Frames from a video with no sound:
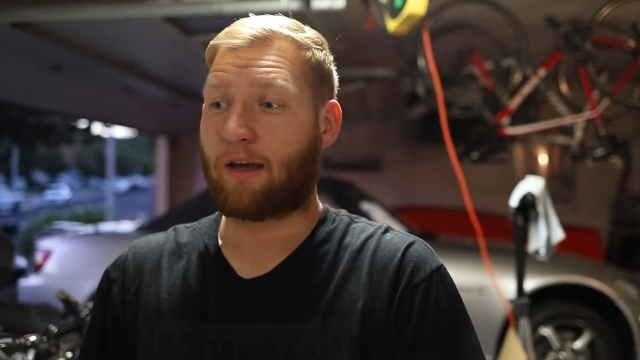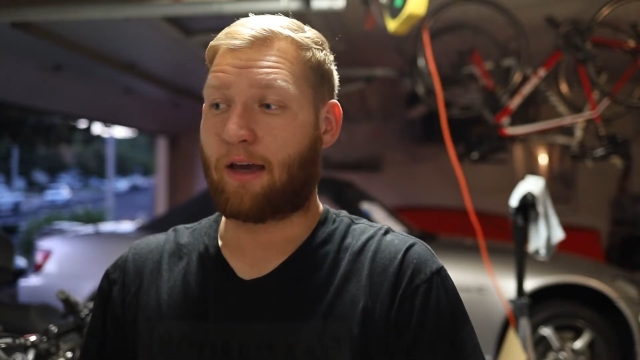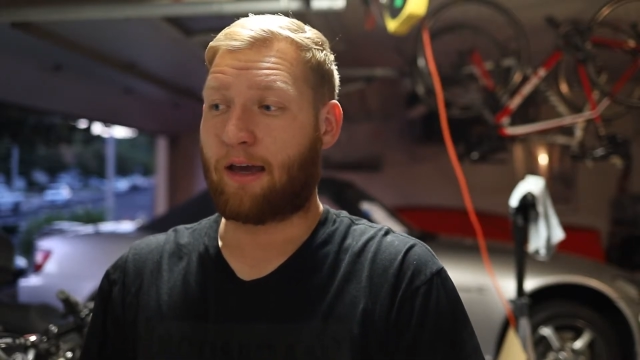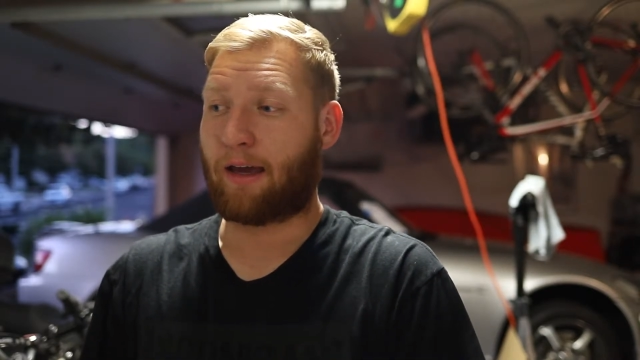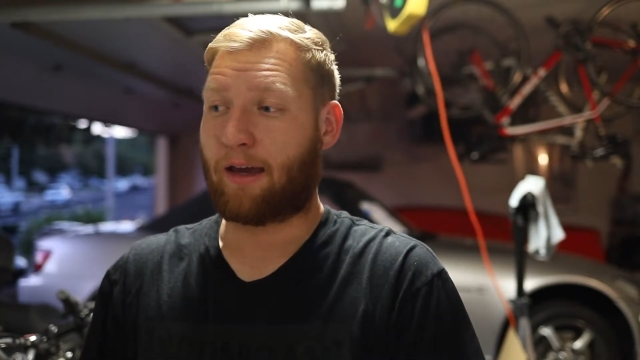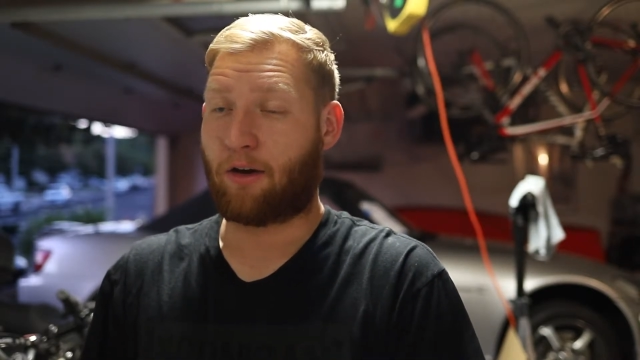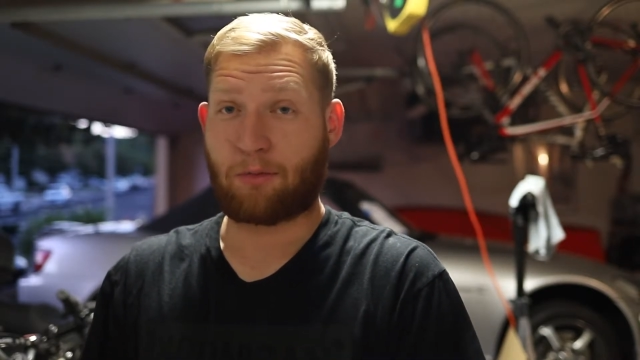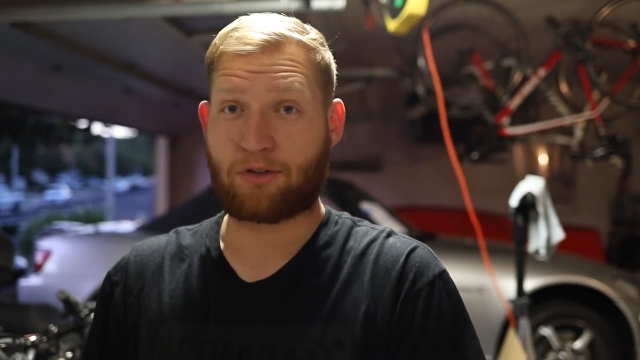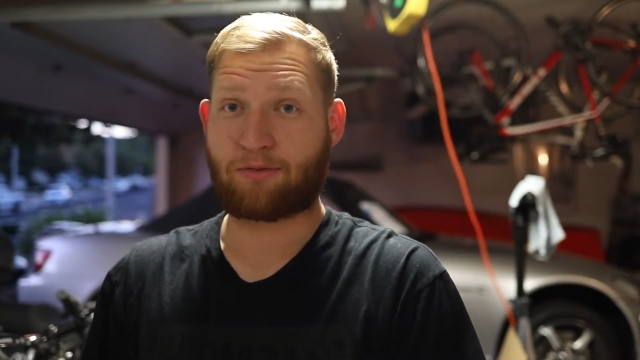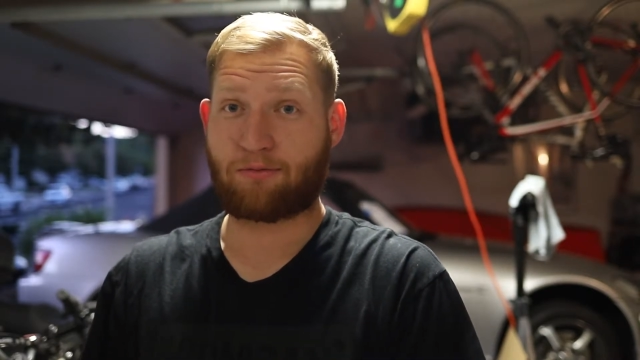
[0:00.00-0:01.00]
and
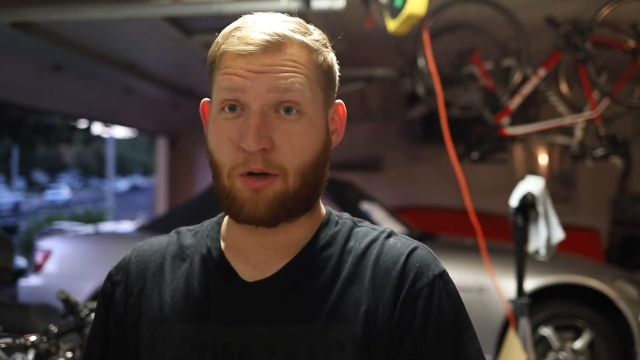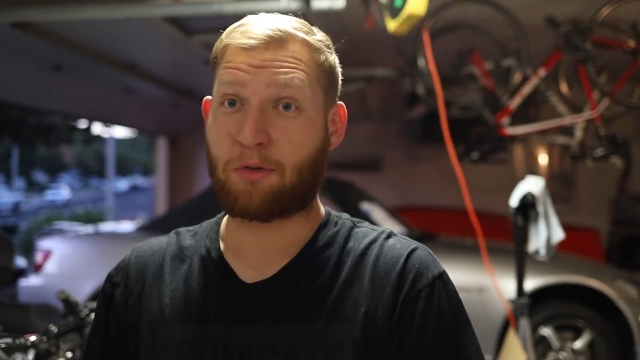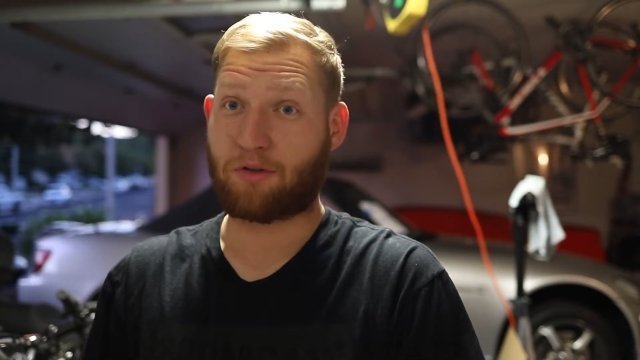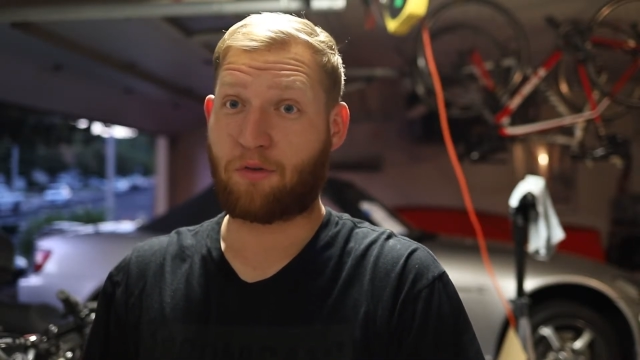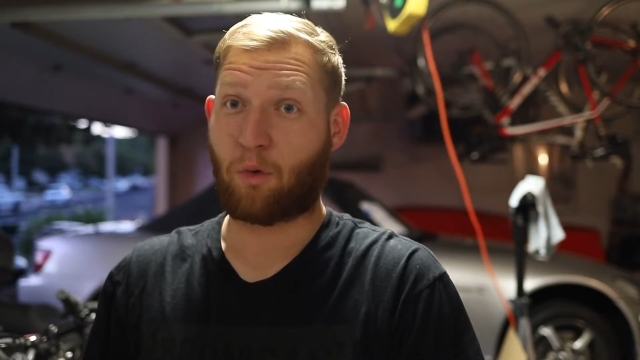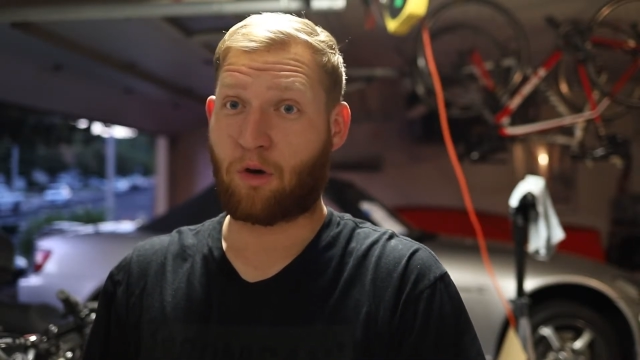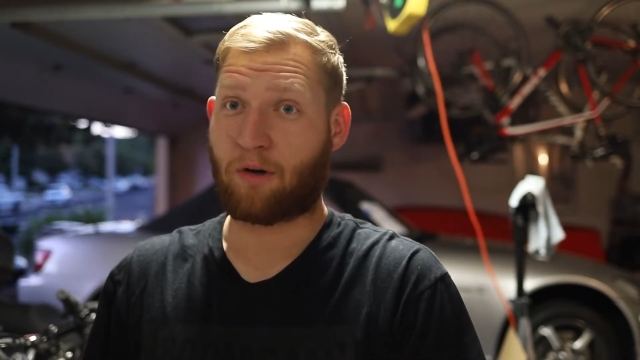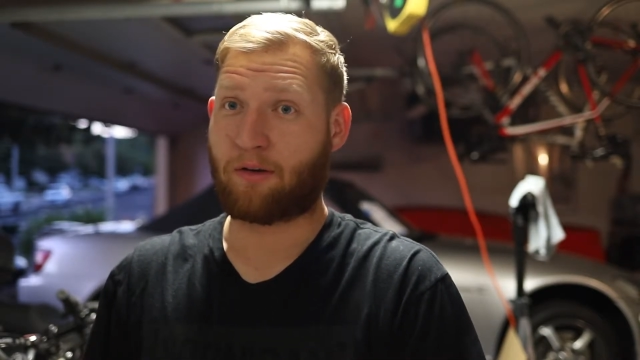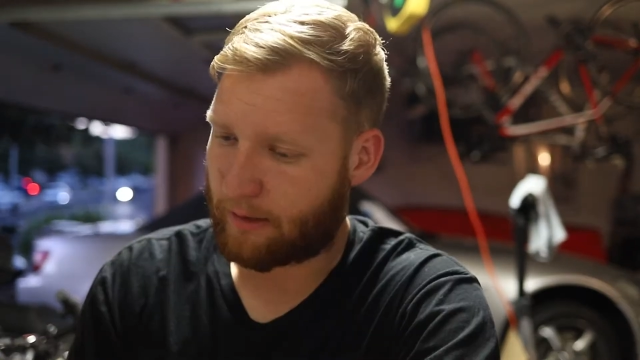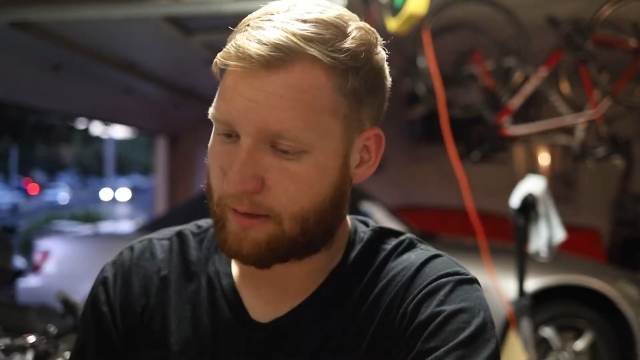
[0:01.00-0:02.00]
almost
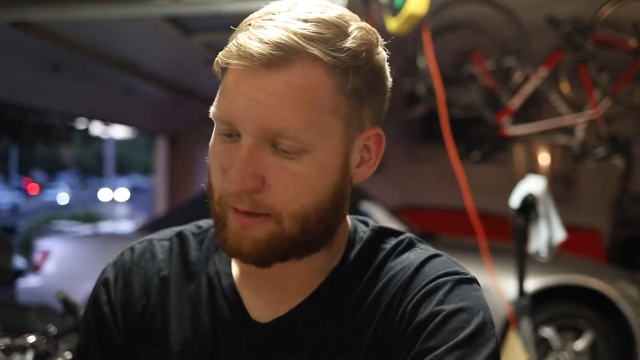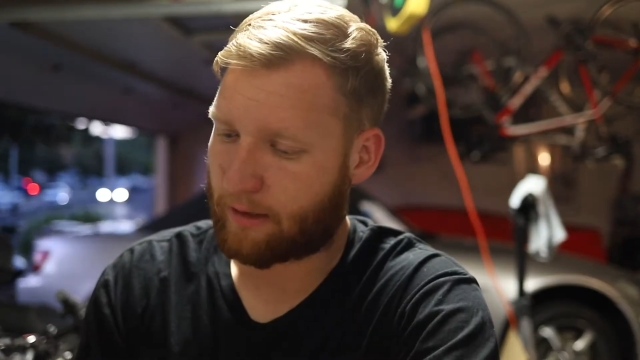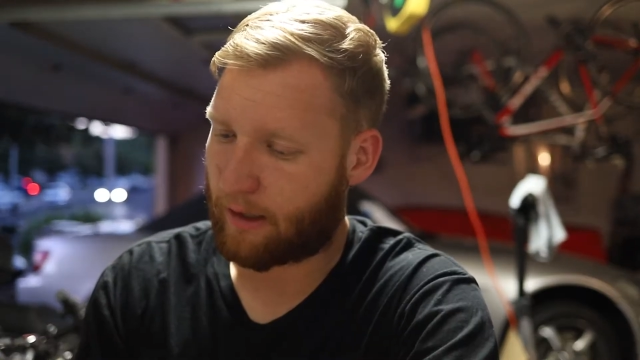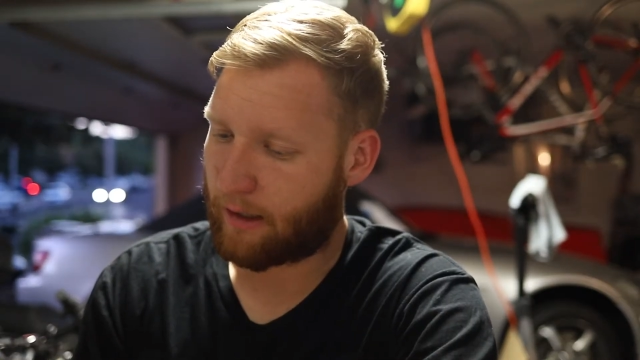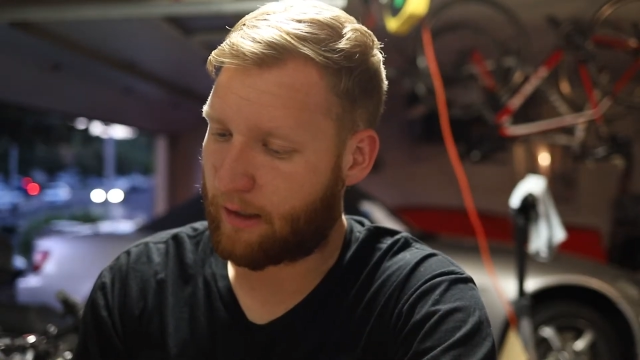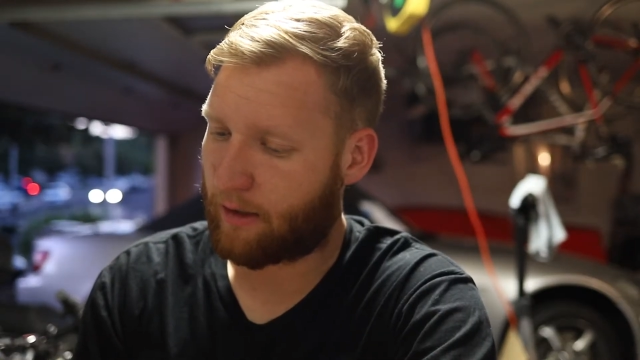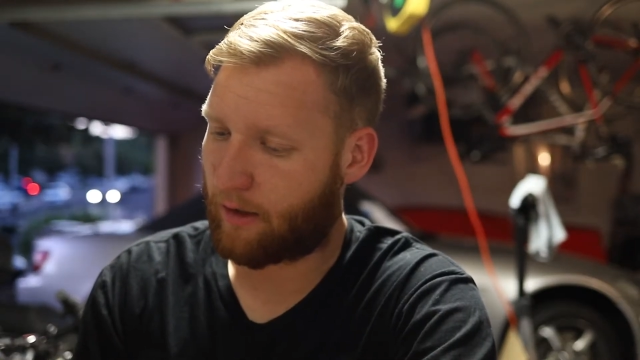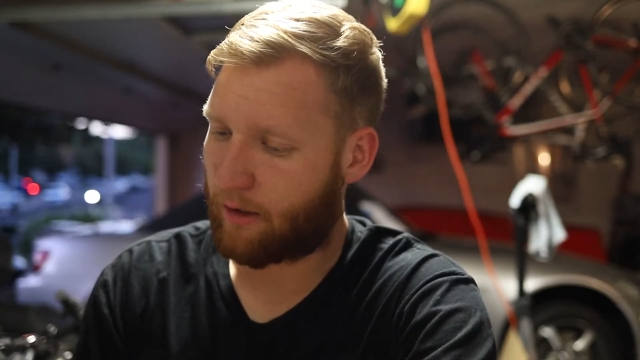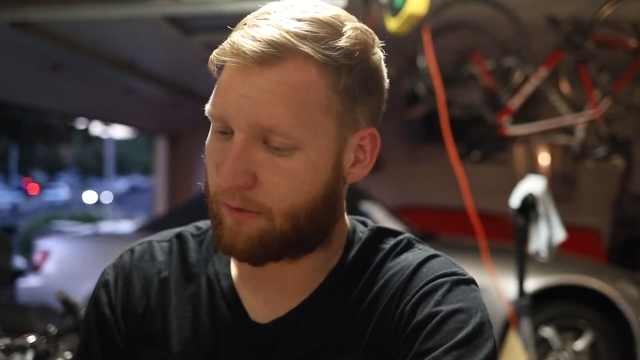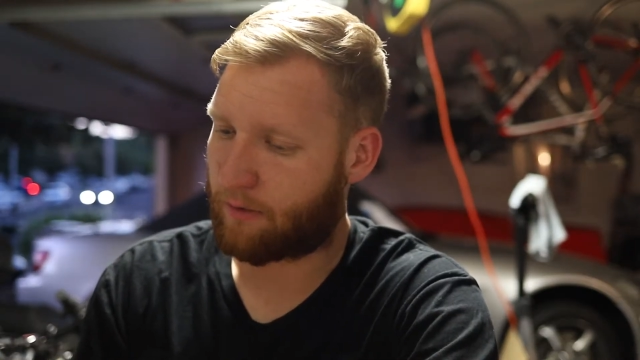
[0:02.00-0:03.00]
4. The design
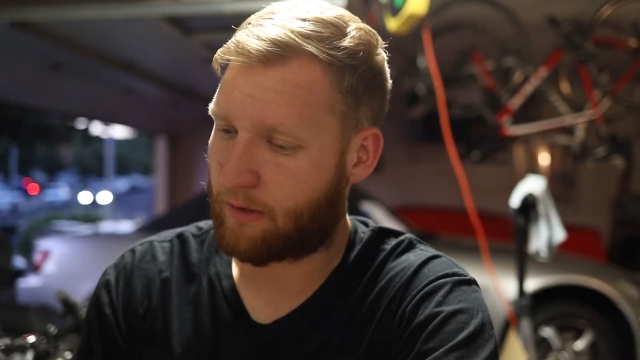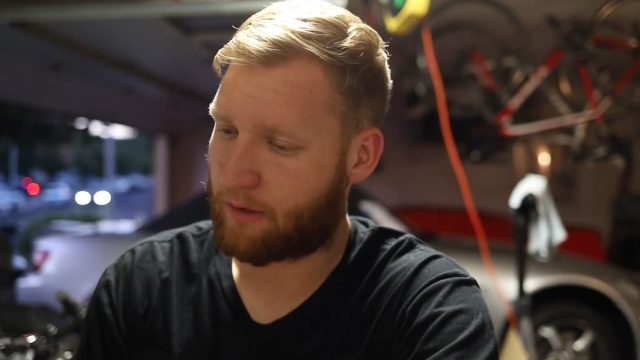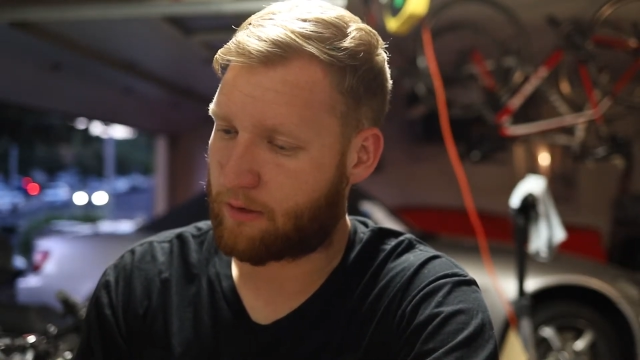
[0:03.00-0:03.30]
of this